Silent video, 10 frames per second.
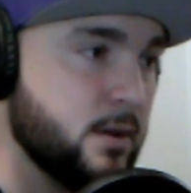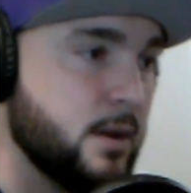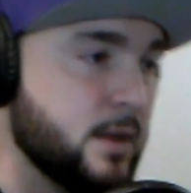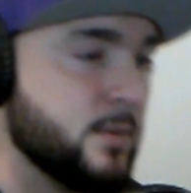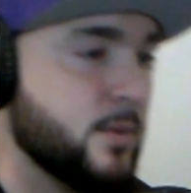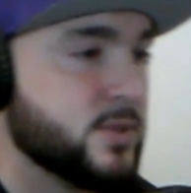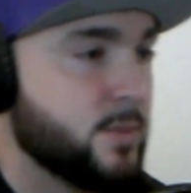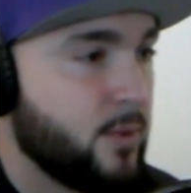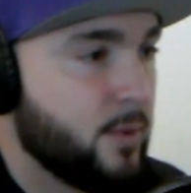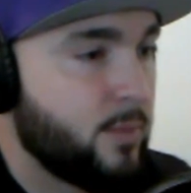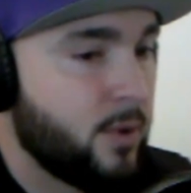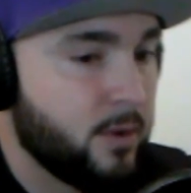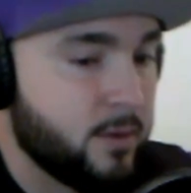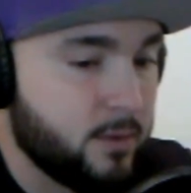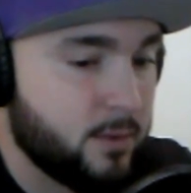at the most important
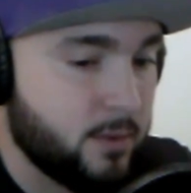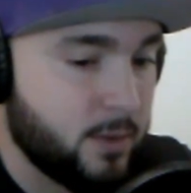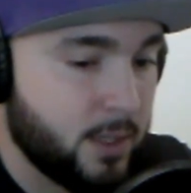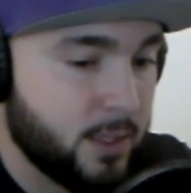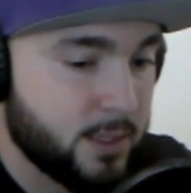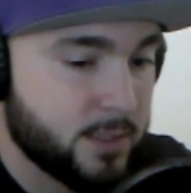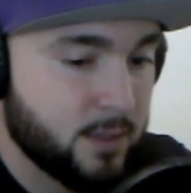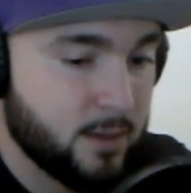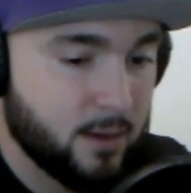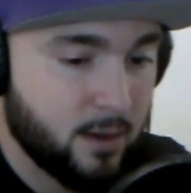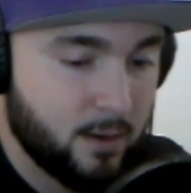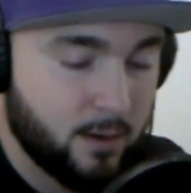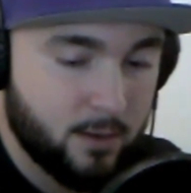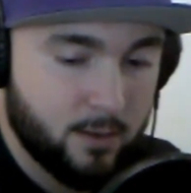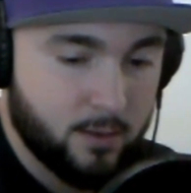part in his
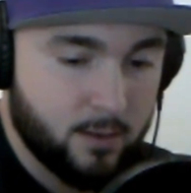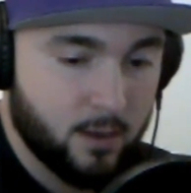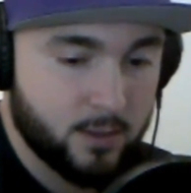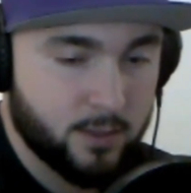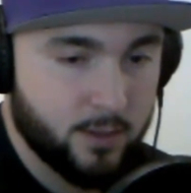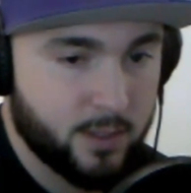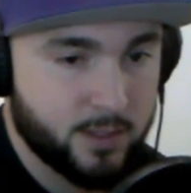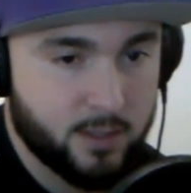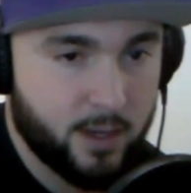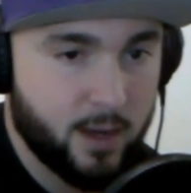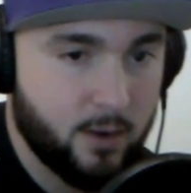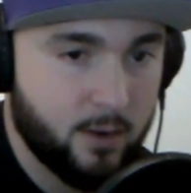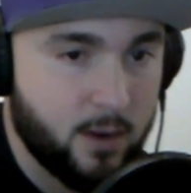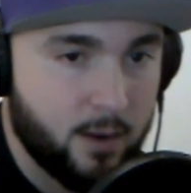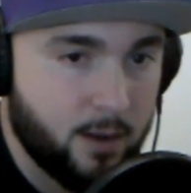college career because it's going to
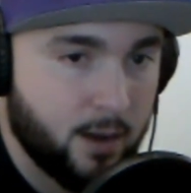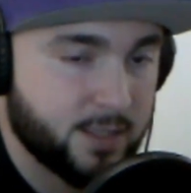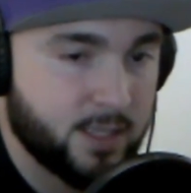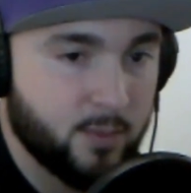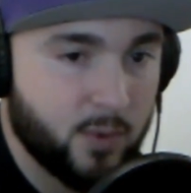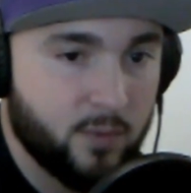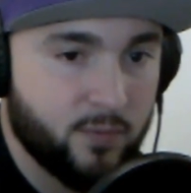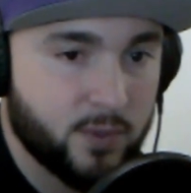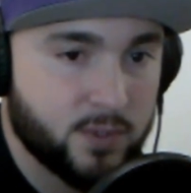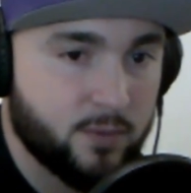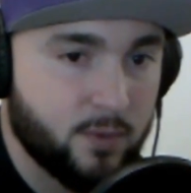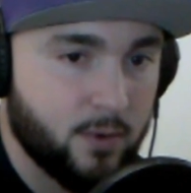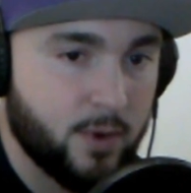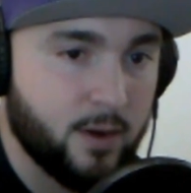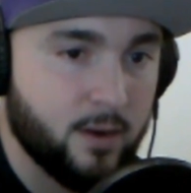count. I see him going first
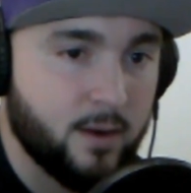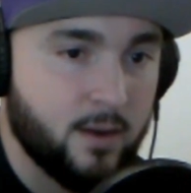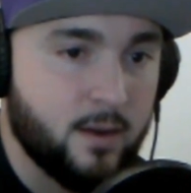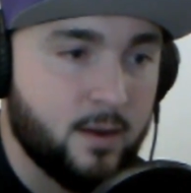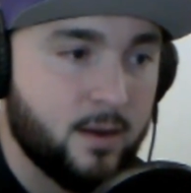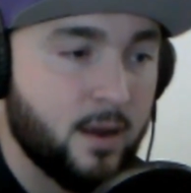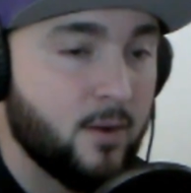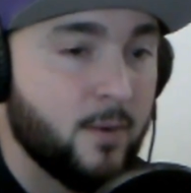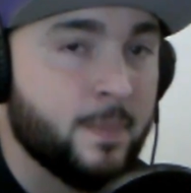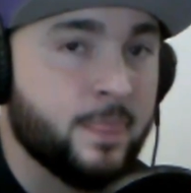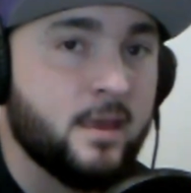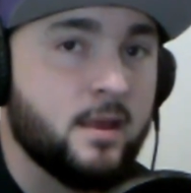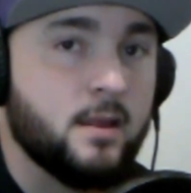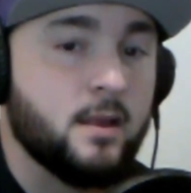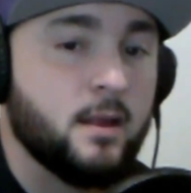overall right here. Now,
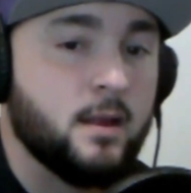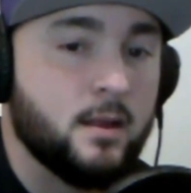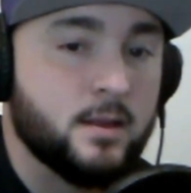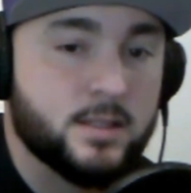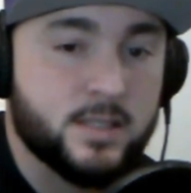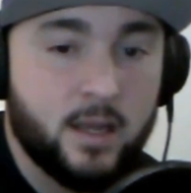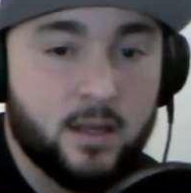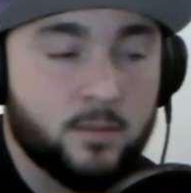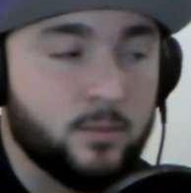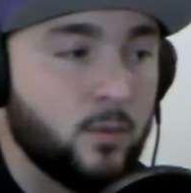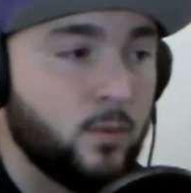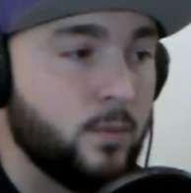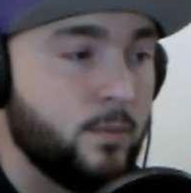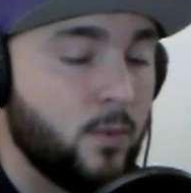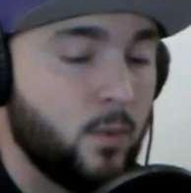seeing them
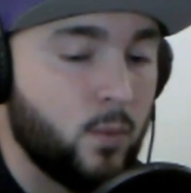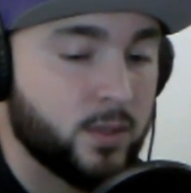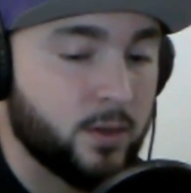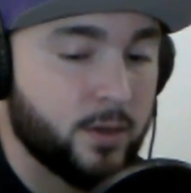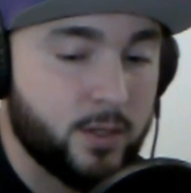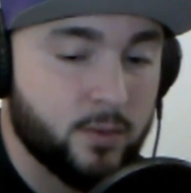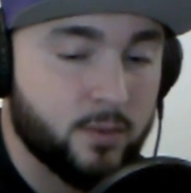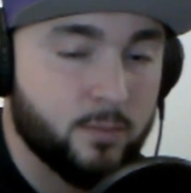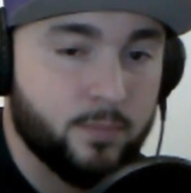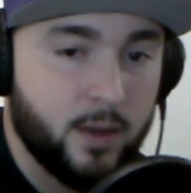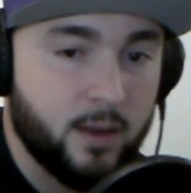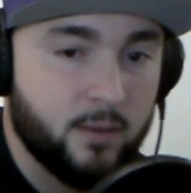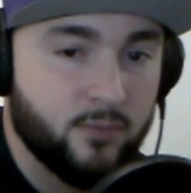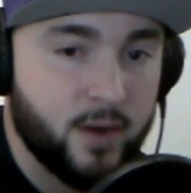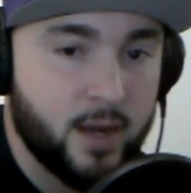what they're going to do in free